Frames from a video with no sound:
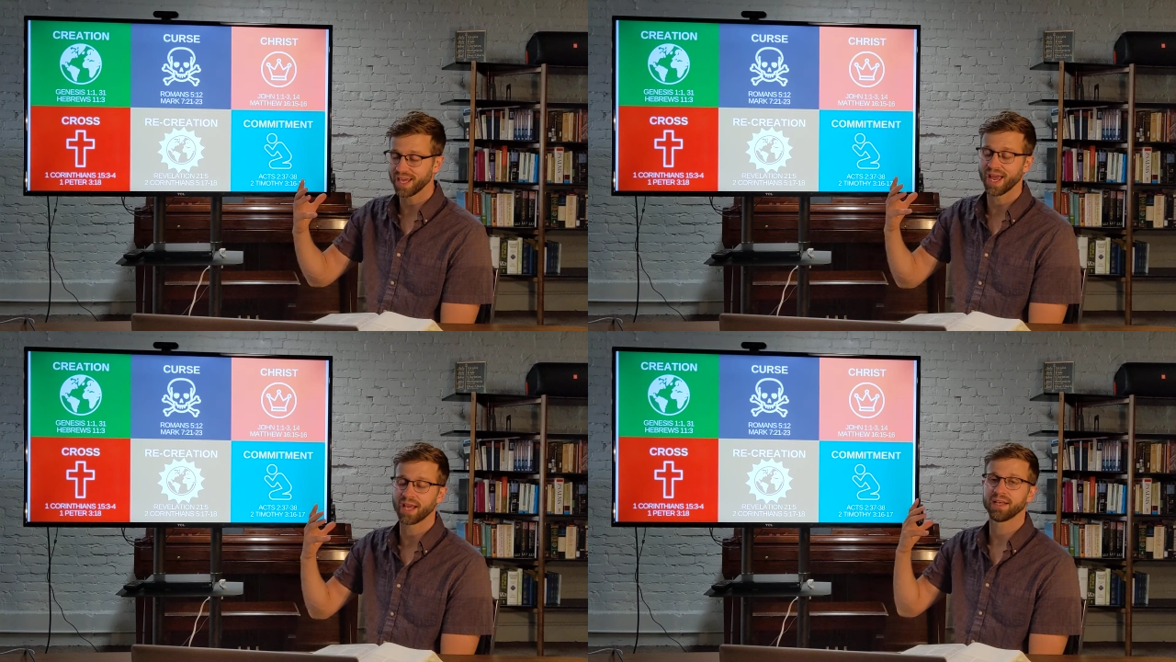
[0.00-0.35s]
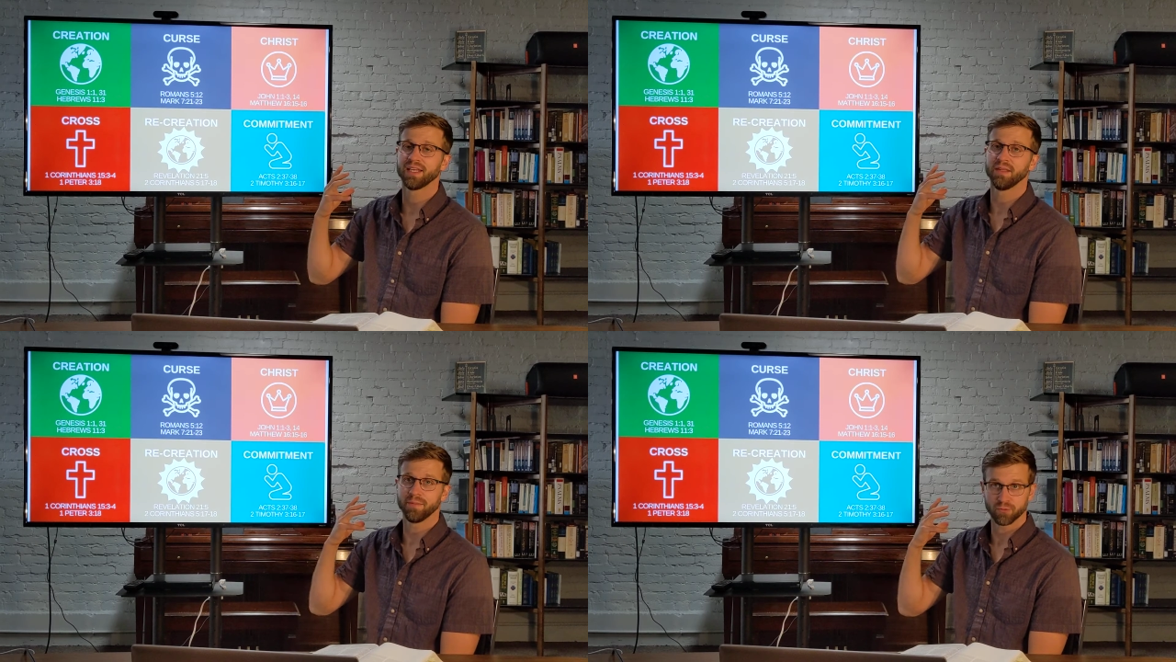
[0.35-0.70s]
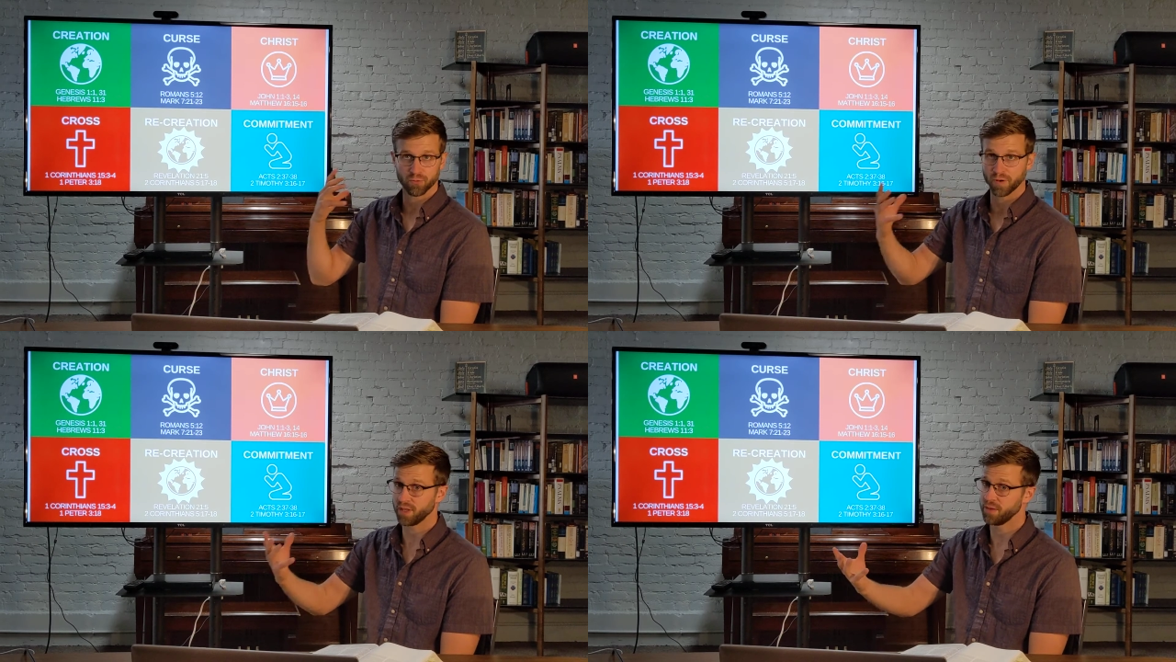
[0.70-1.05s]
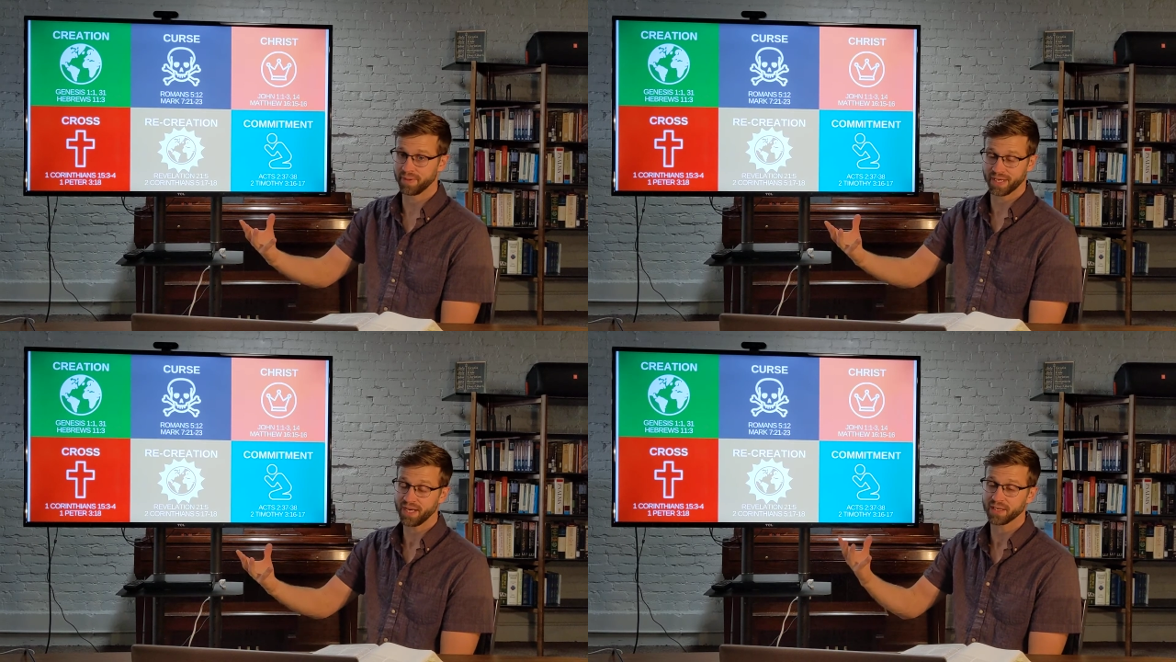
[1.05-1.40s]
And in the
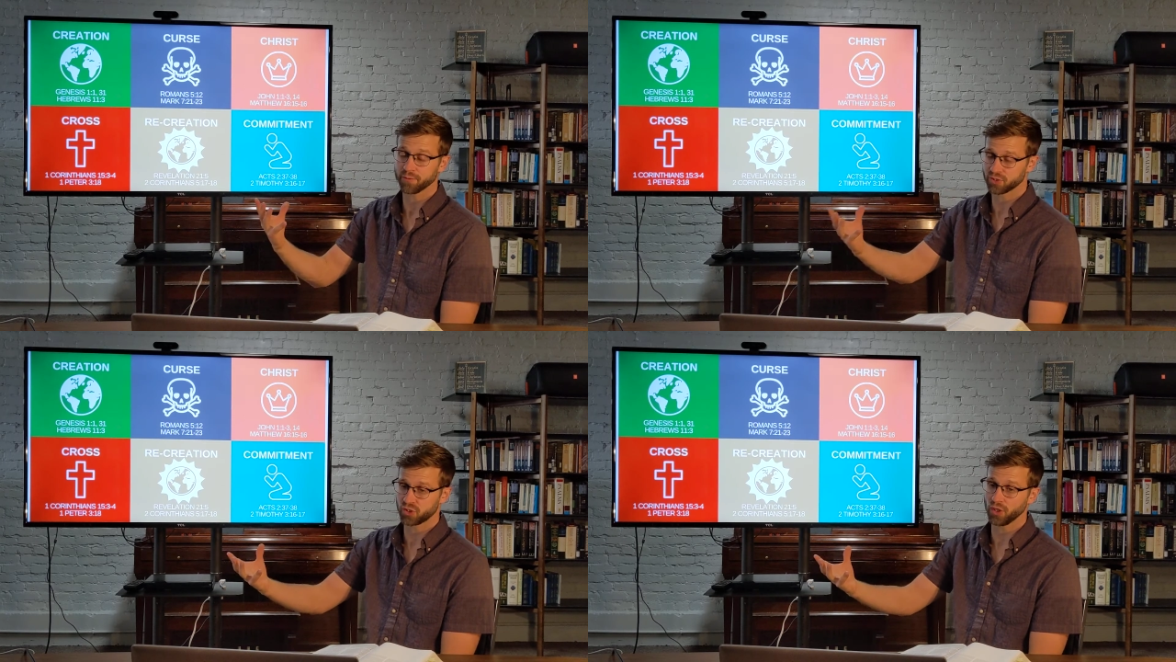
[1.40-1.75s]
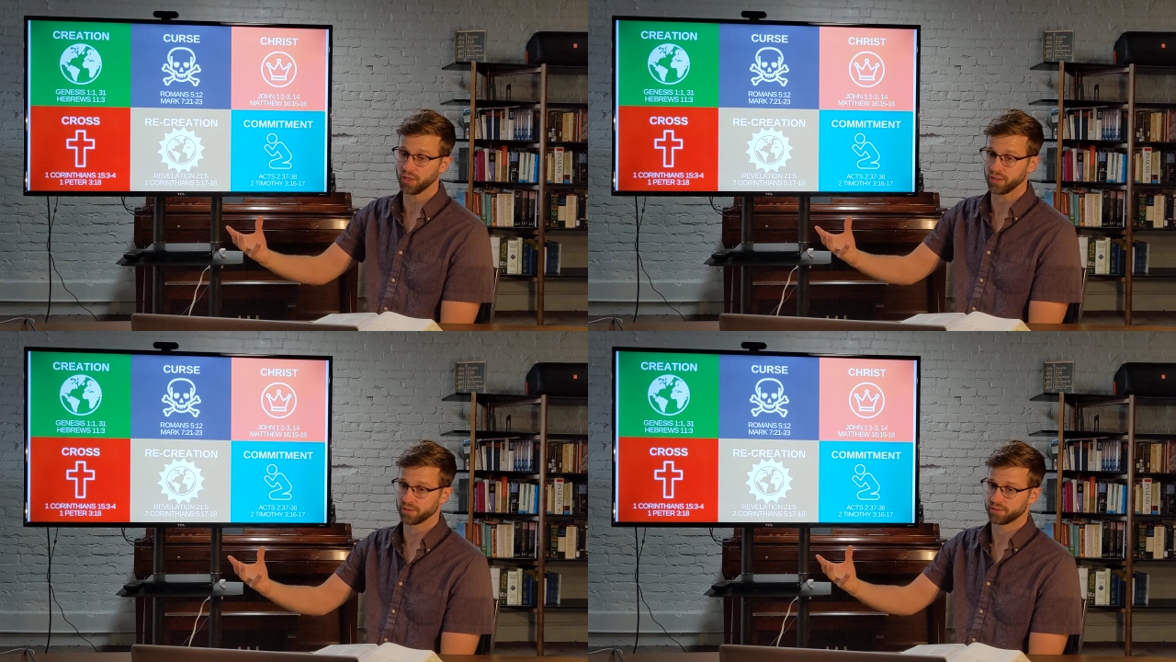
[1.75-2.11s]
beginning, it was good.